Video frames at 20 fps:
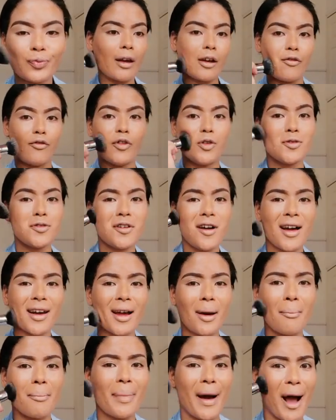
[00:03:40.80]
if you're not
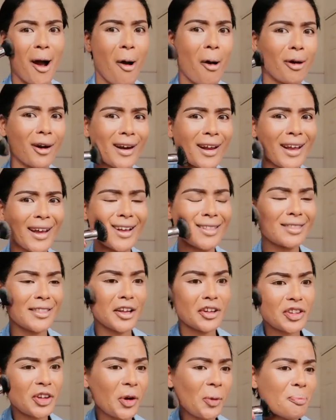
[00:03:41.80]
about it,
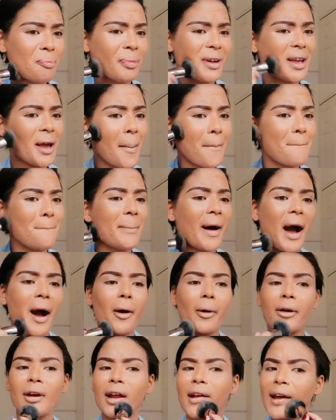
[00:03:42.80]
then don't be
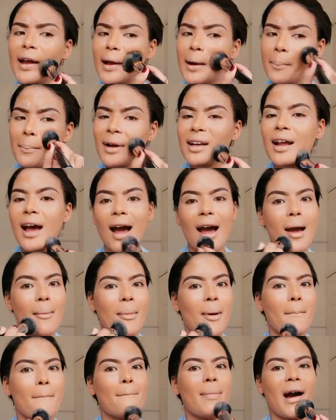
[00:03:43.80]
about it, but I'm
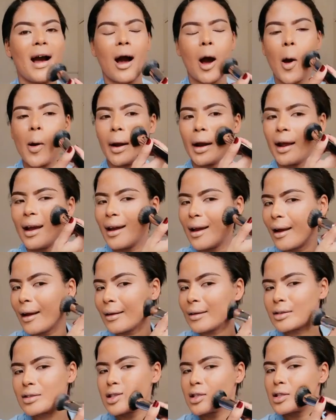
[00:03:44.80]
about
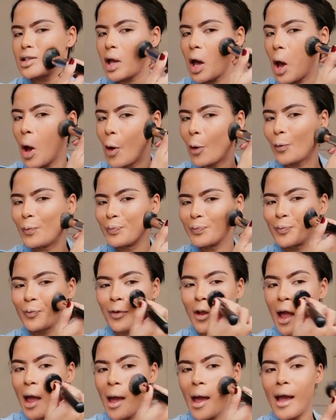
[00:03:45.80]
it. So
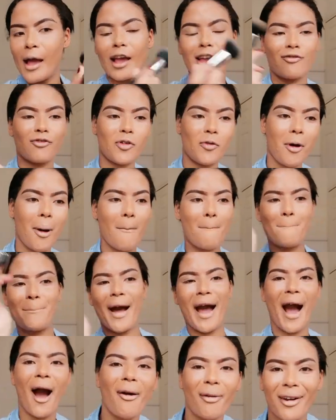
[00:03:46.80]
if you're
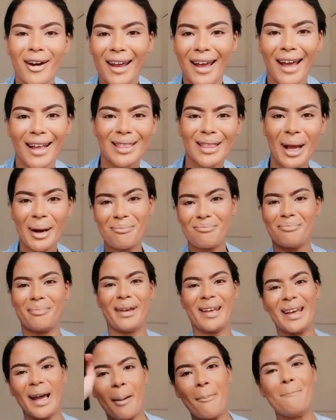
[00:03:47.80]
about it, then
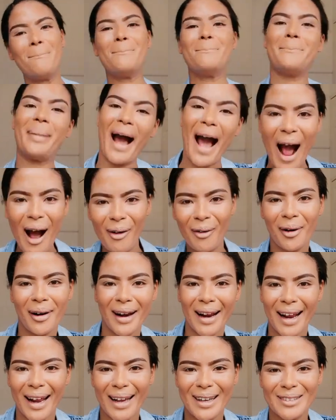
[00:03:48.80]
be about
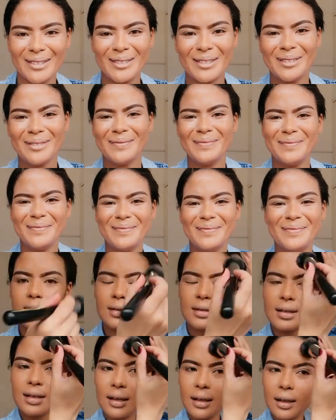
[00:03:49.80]
it.
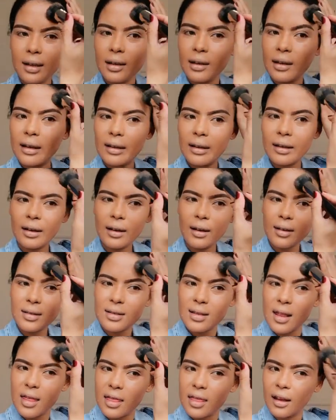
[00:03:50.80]
See,
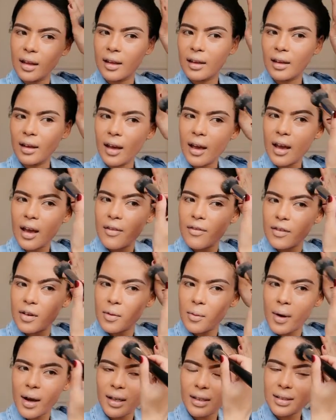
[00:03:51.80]
here's the thing,
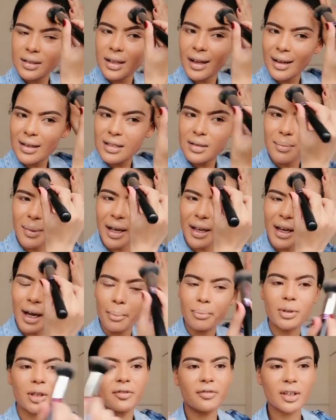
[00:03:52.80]
everyone does
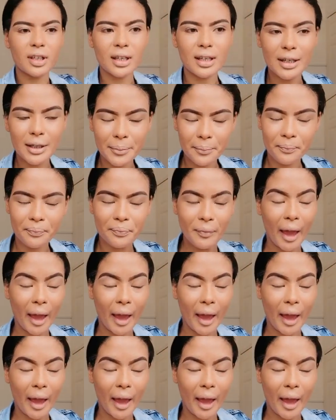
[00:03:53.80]
makeup differently.